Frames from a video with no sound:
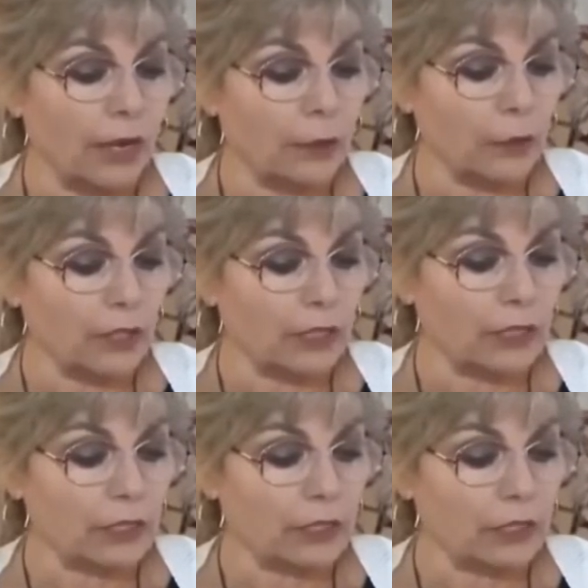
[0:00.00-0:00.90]

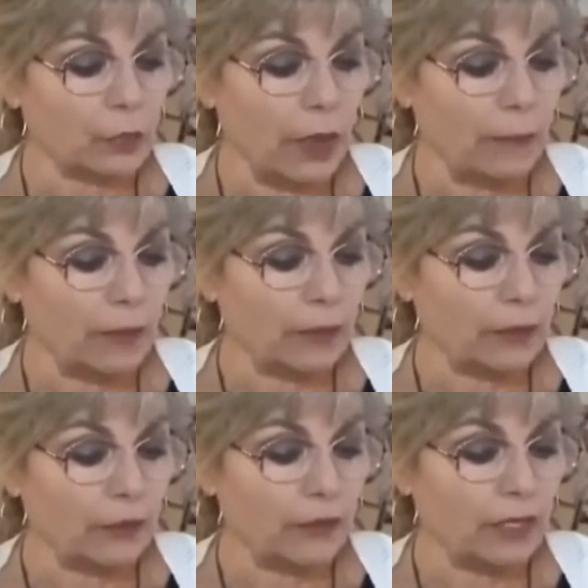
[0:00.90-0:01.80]
microdust as a
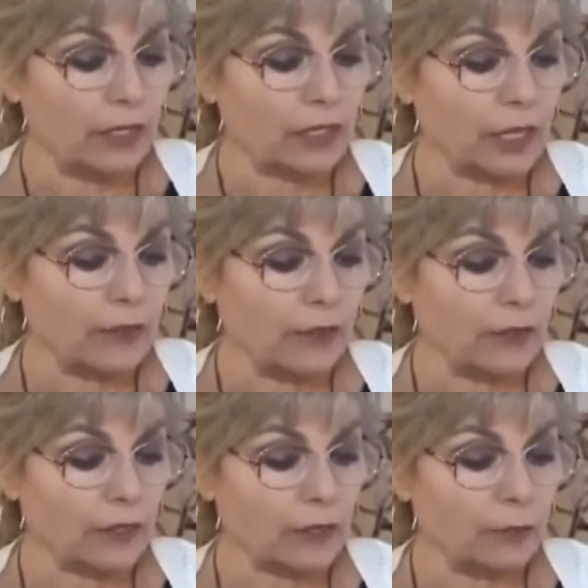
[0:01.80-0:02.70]
weapon. They say
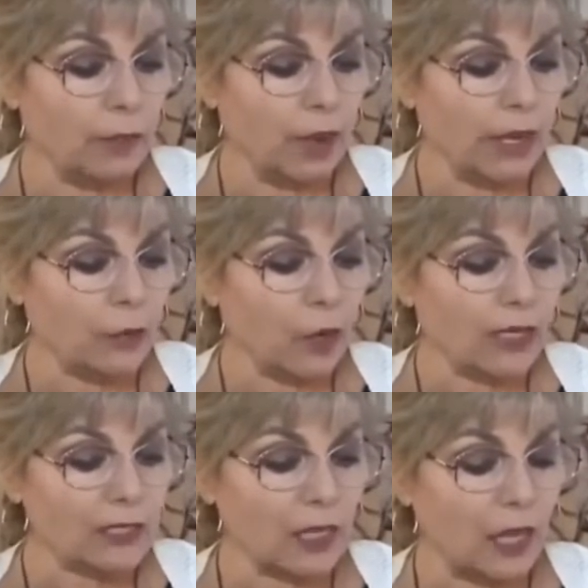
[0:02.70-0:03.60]
that this
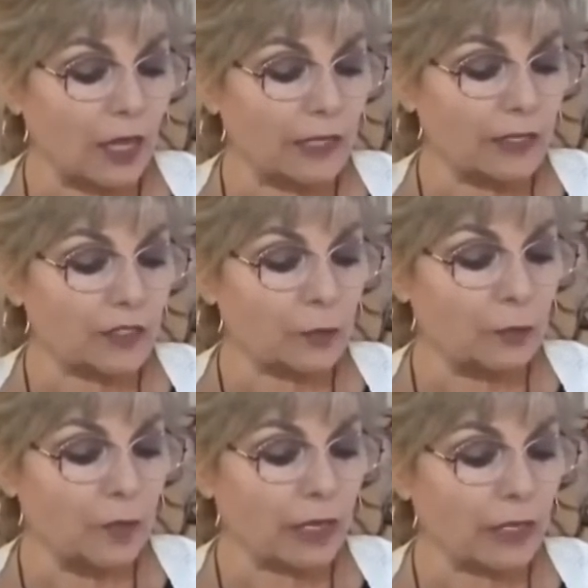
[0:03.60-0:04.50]
micron-sized